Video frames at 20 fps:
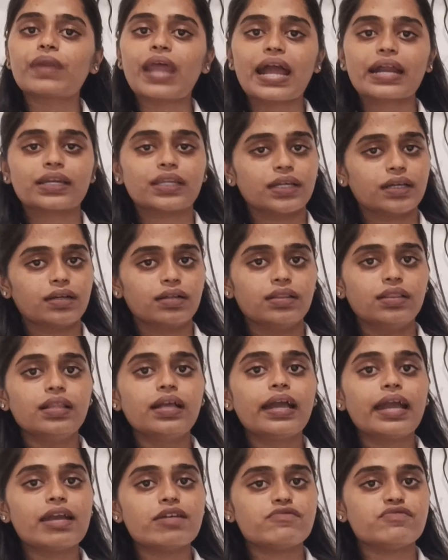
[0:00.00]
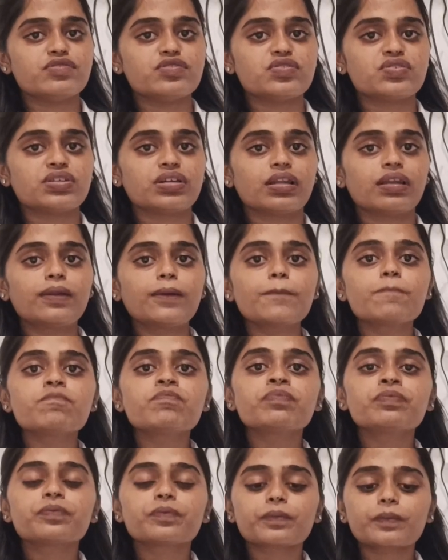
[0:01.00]
practical, efficient,
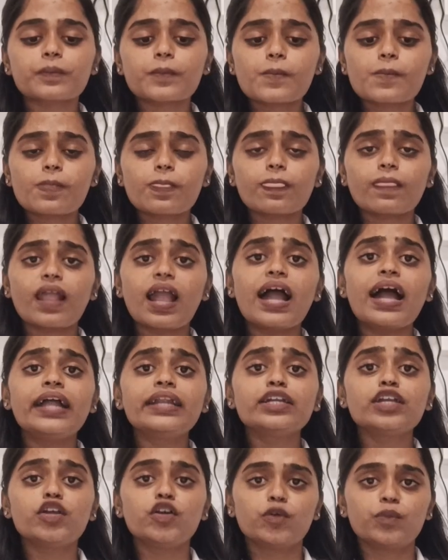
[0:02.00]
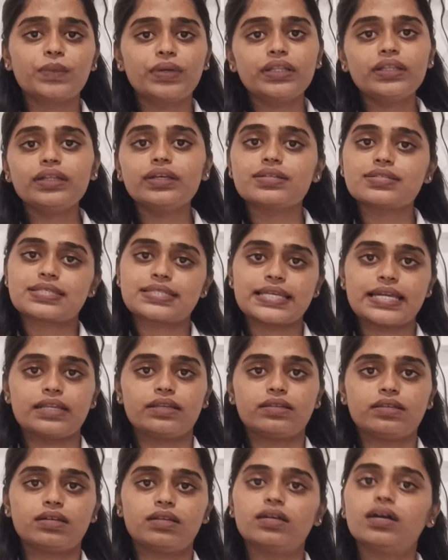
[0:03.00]
and human
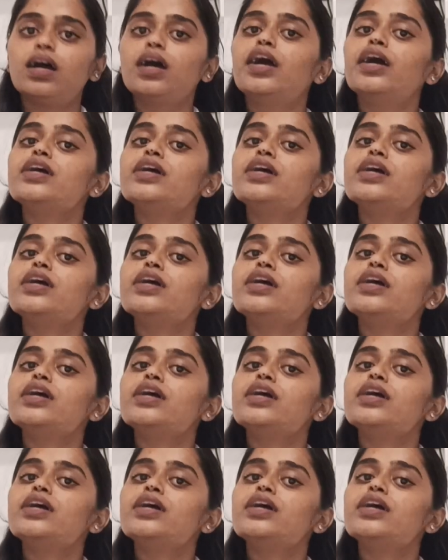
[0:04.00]
centered.